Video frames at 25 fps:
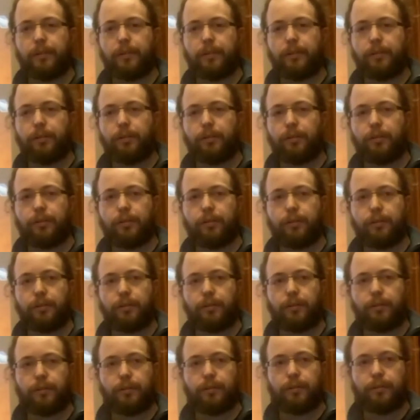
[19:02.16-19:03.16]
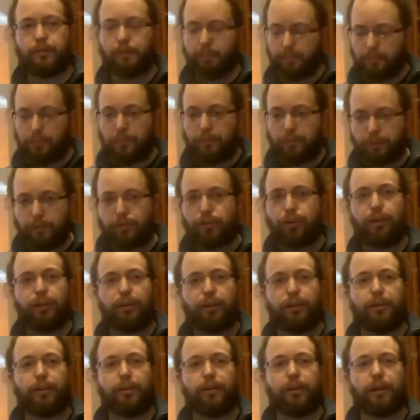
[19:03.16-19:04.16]
Not necessarily the right person, but. Sure,
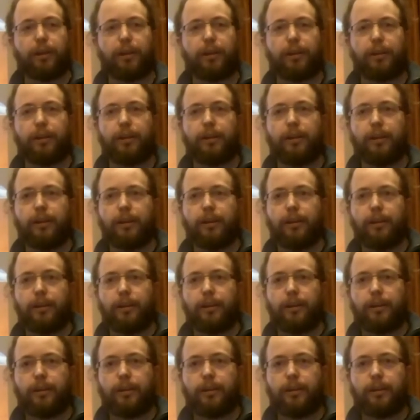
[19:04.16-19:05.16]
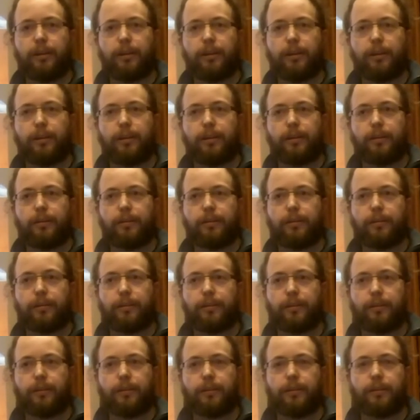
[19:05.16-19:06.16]
okay. So that was more,
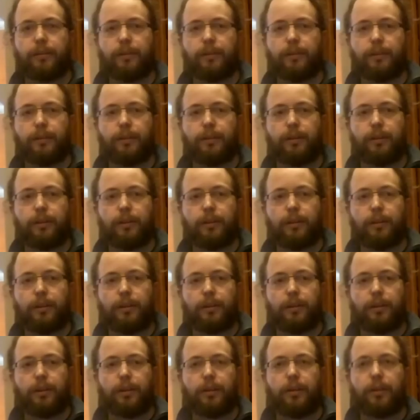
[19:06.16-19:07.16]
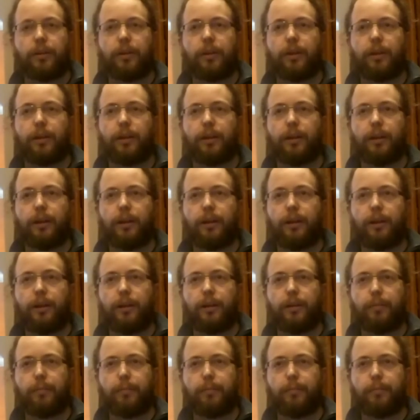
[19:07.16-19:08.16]
if you can develop that a bit. Okay.
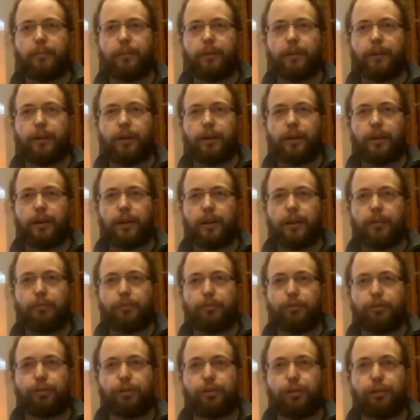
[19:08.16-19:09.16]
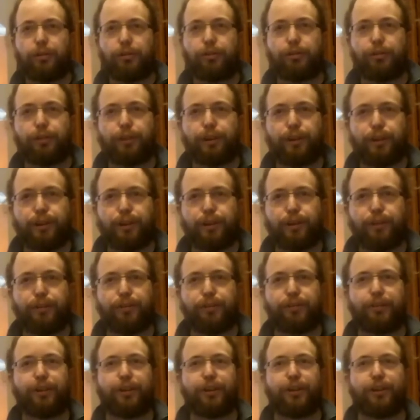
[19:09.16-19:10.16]
Um, I'm still not sure I
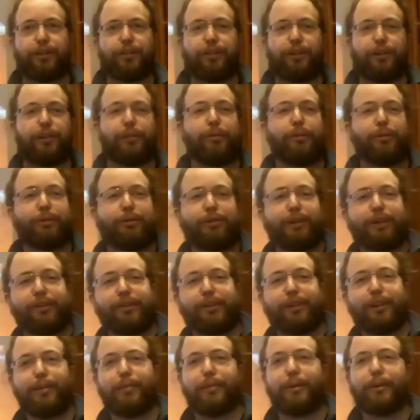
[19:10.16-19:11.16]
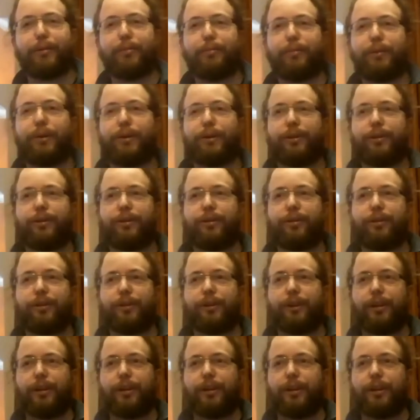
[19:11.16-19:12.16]
understand exactly what you're asking about, but
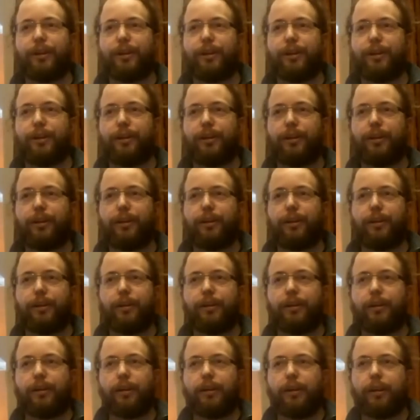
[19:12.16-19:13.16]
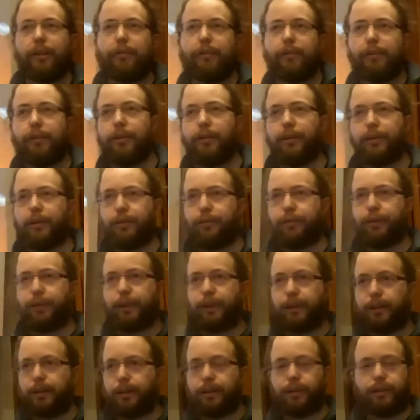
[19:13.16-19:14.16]
if, if I,
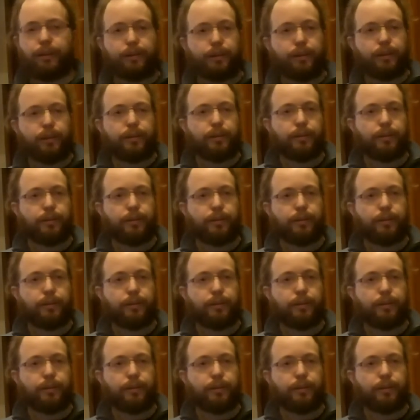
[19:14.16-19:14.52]
no, I, was